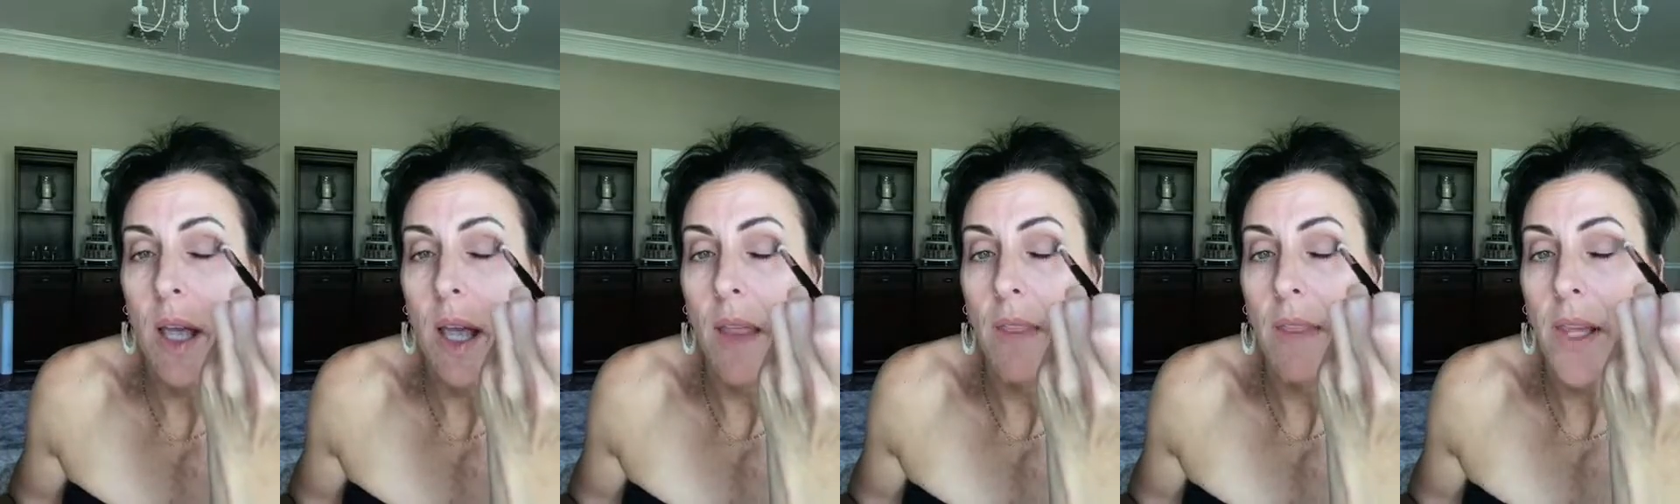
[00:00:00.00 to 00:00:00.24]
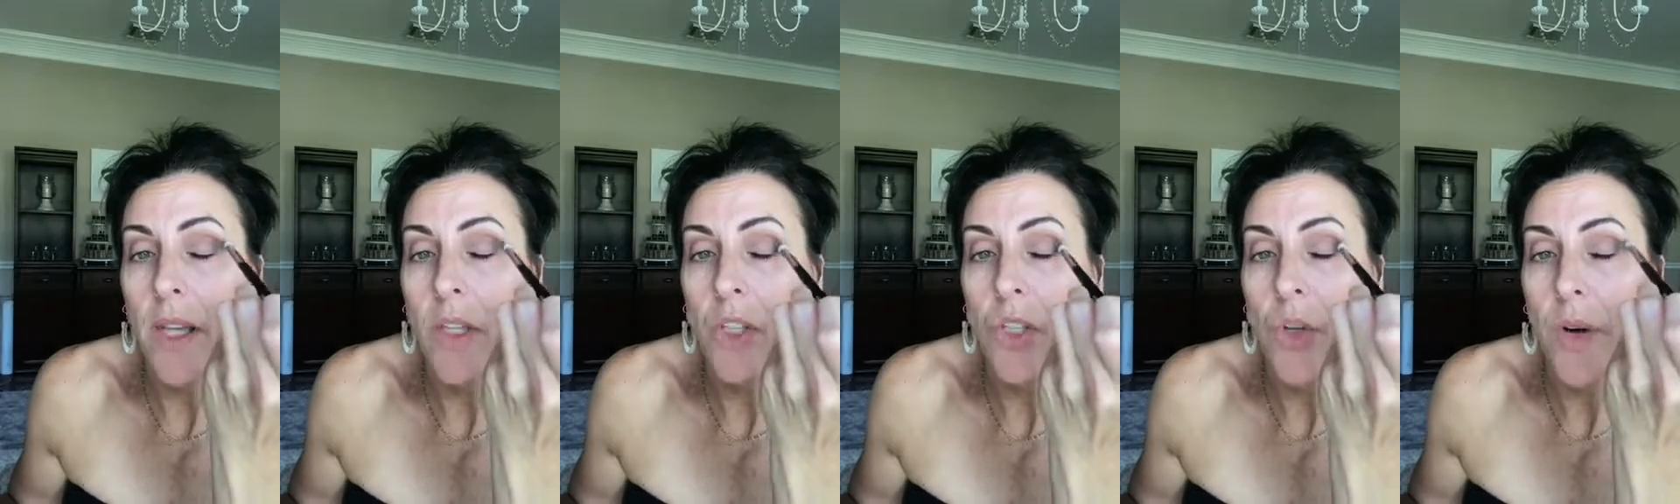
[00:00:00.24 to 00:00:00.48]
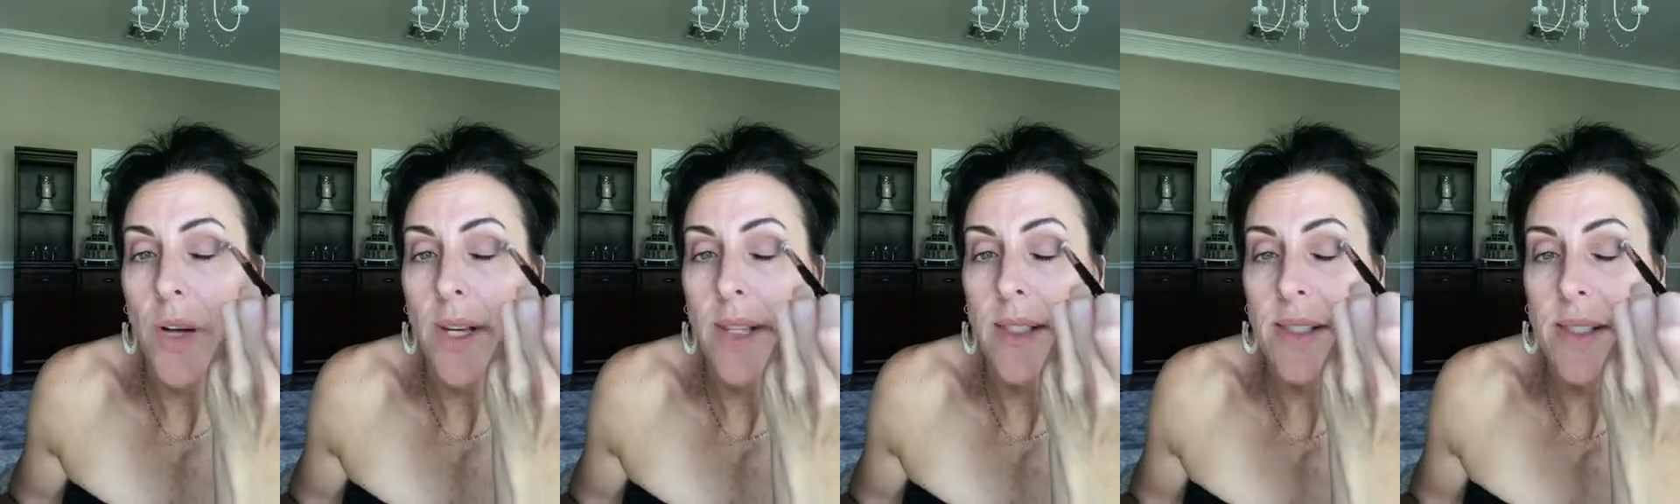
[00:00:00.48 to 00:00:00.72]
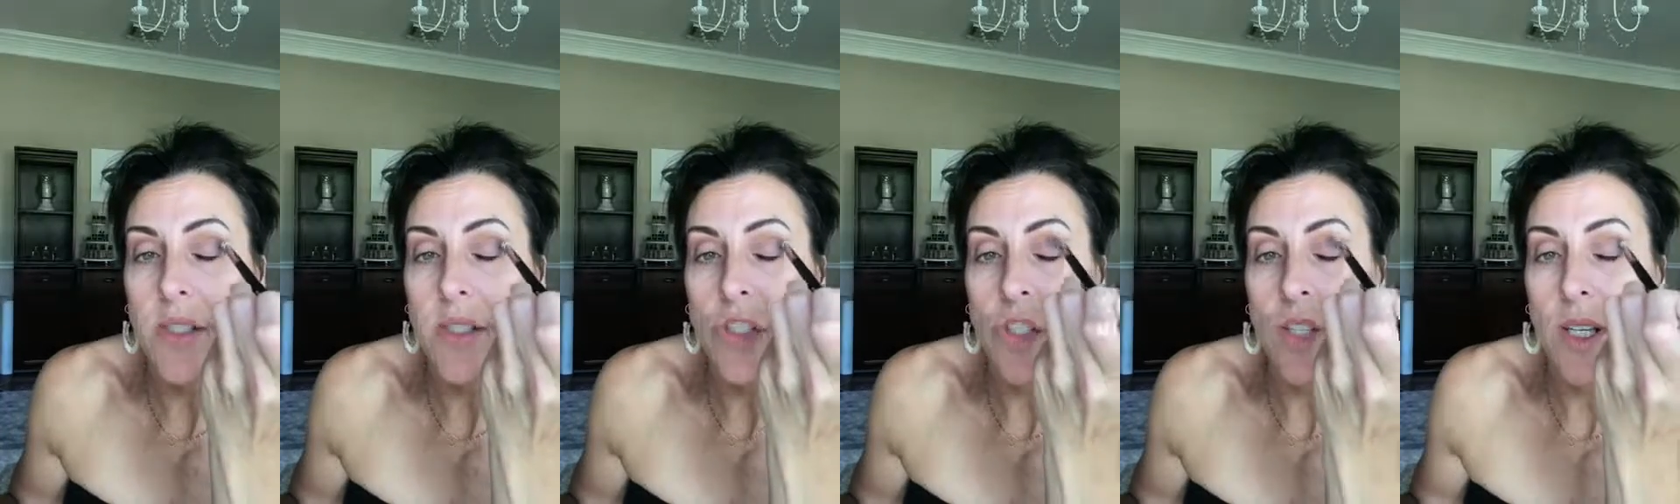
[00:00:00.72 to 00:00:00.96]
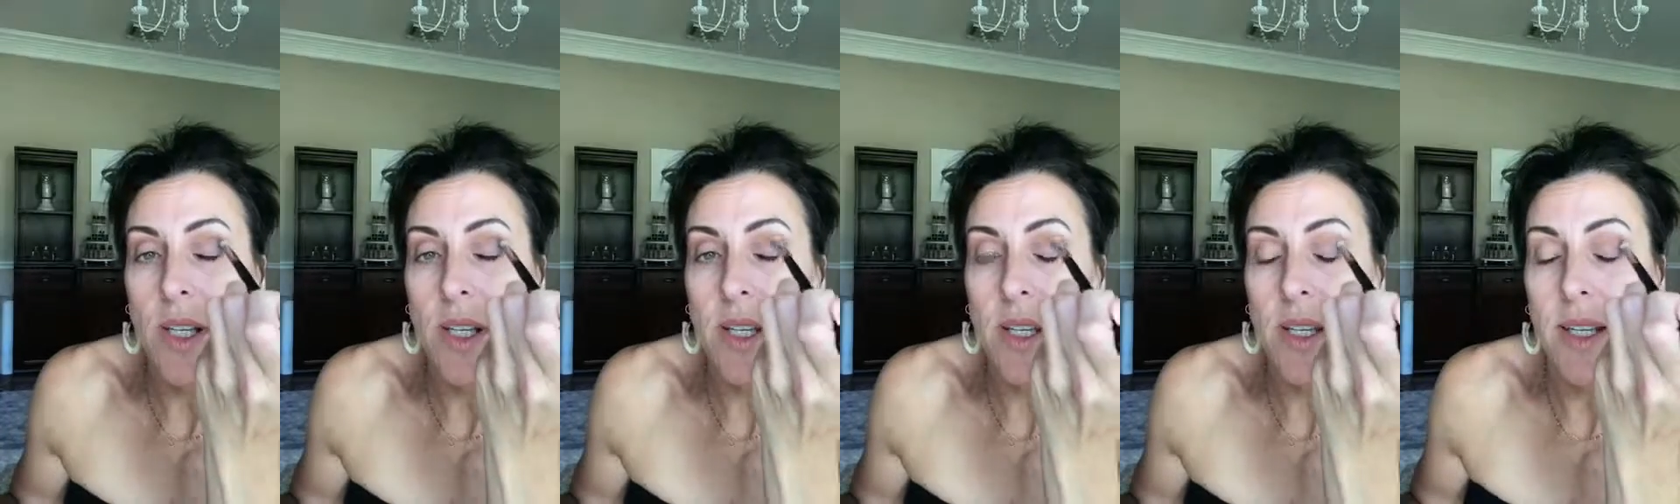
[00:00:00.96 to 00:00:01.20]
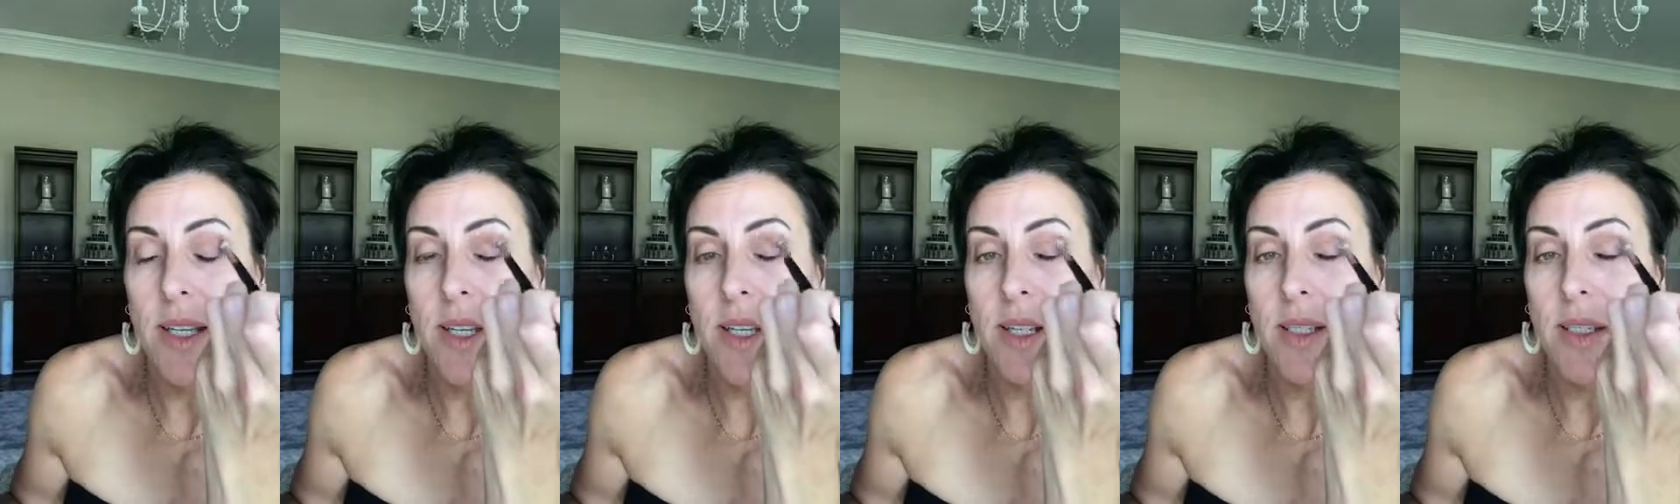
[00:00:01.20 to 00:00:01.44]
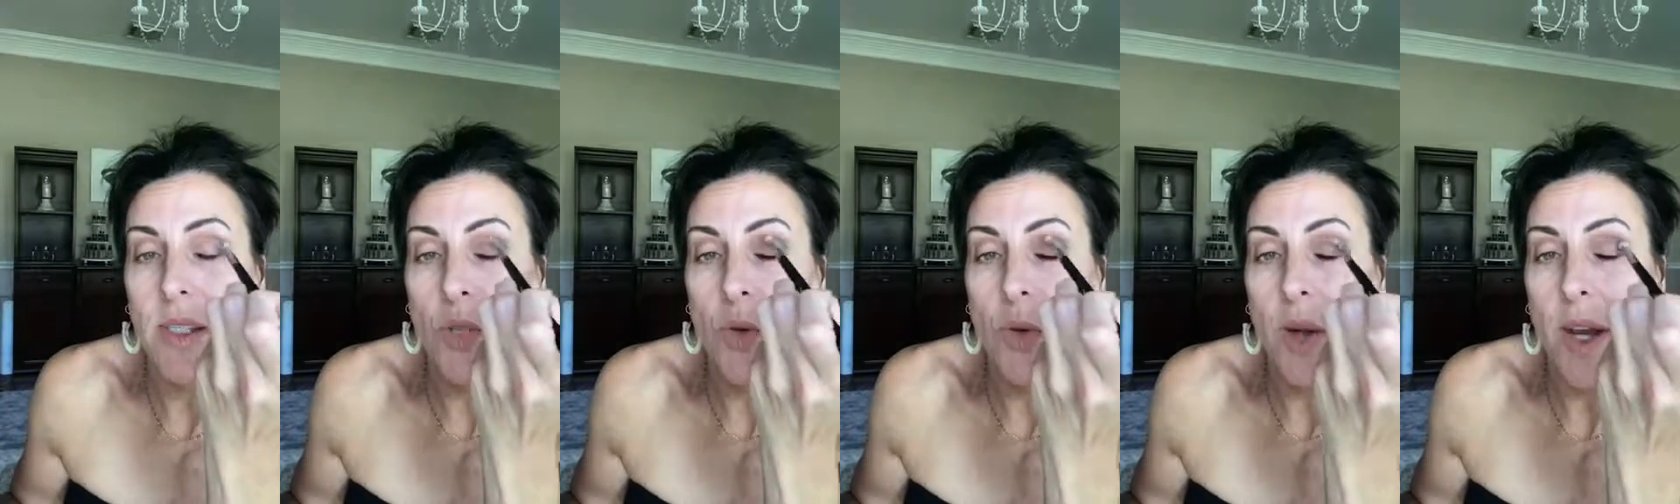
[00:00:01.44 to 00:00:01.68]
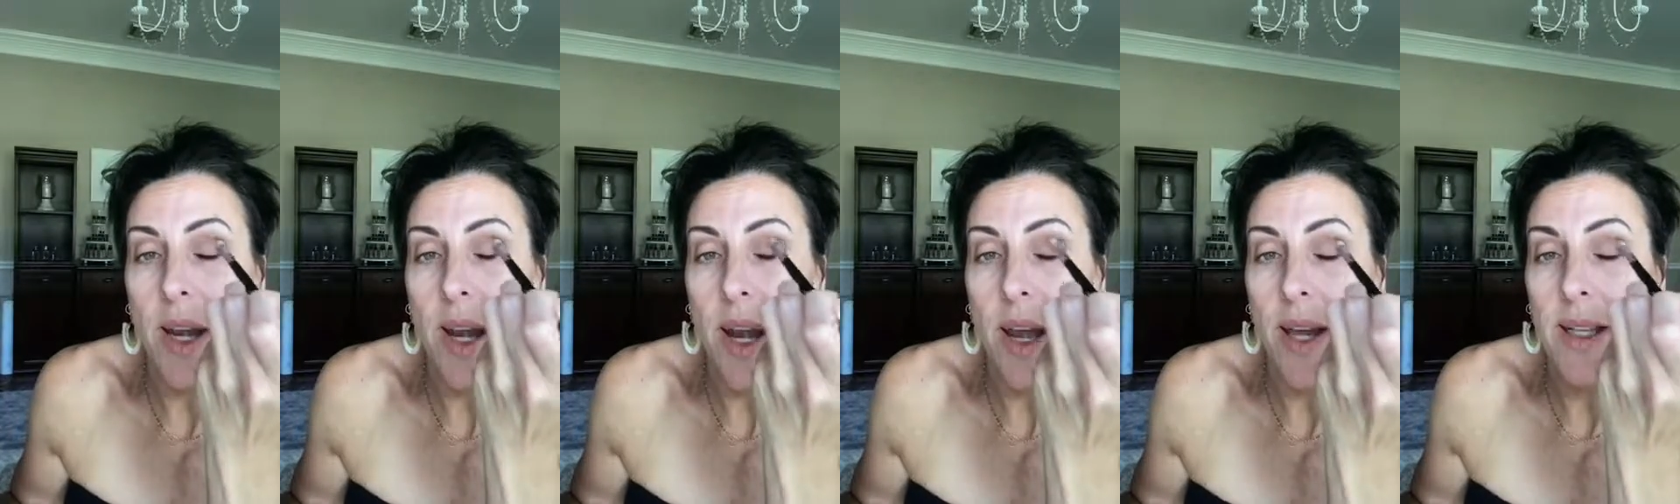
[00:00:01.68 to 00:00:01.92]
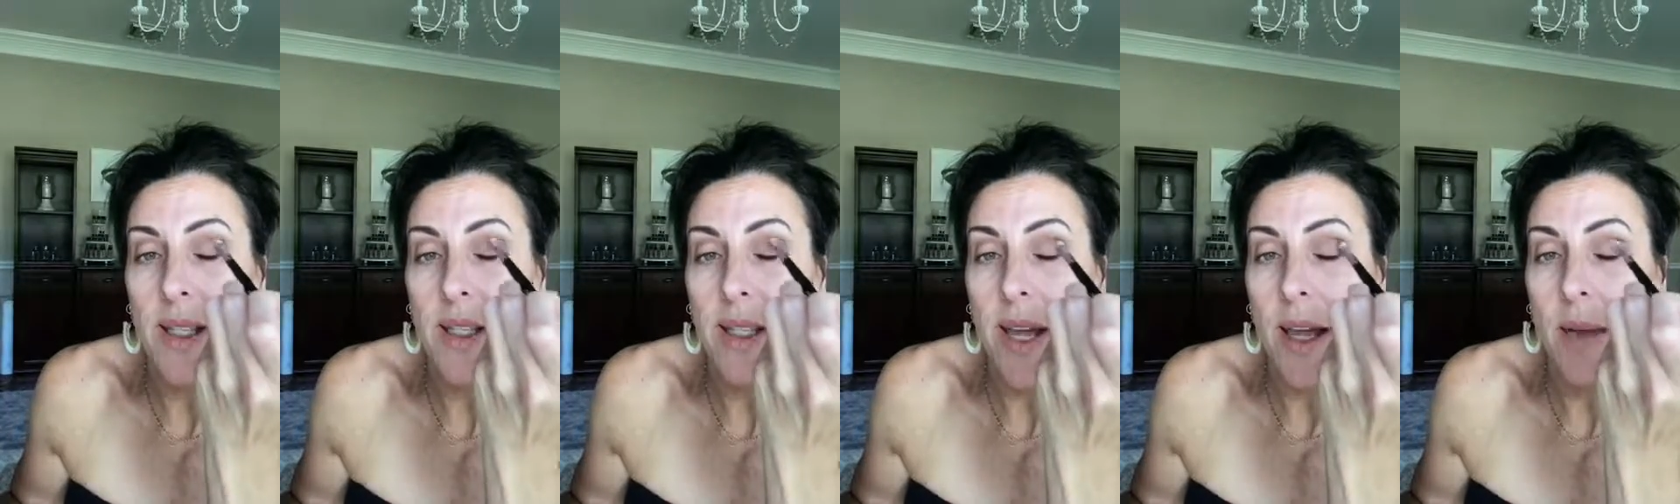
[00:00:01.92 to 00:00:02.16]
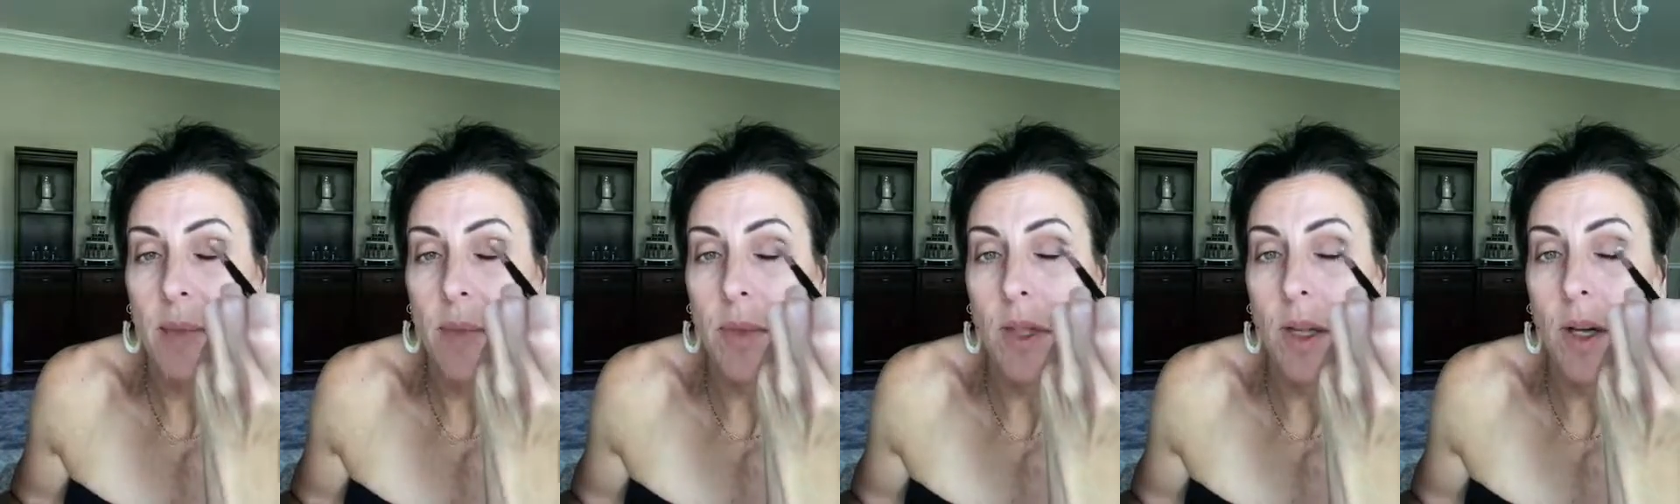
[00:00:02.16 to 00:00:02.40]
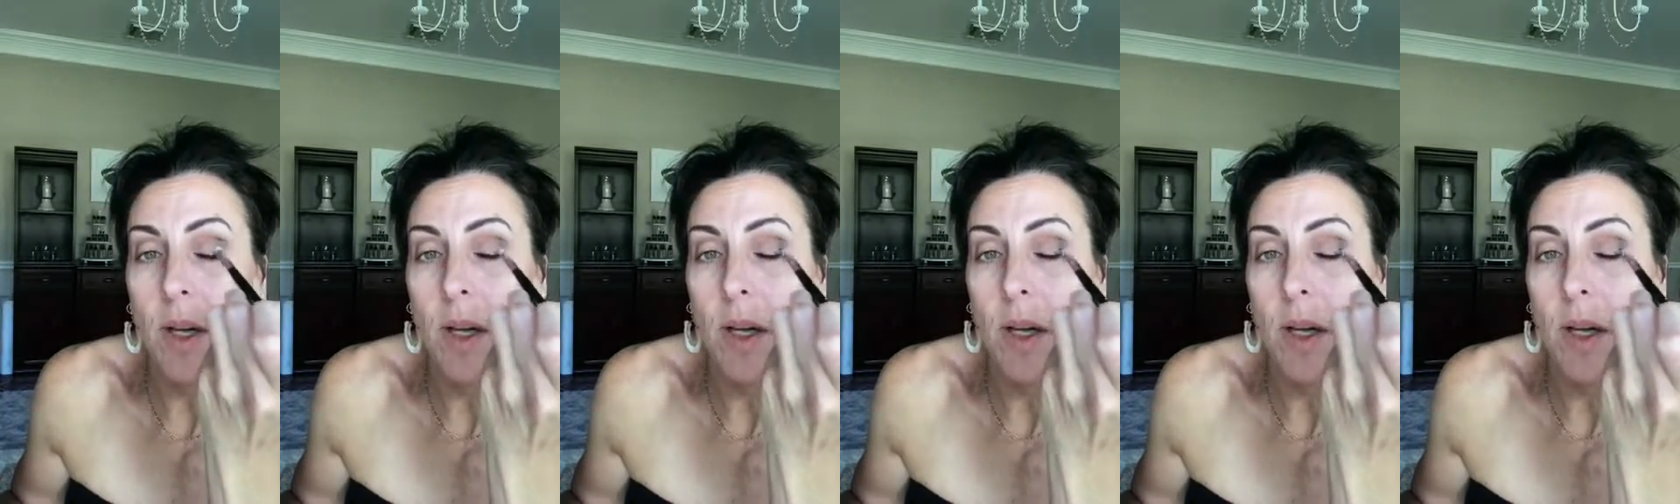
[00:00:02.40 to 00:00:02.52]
and then transition it into a nighttime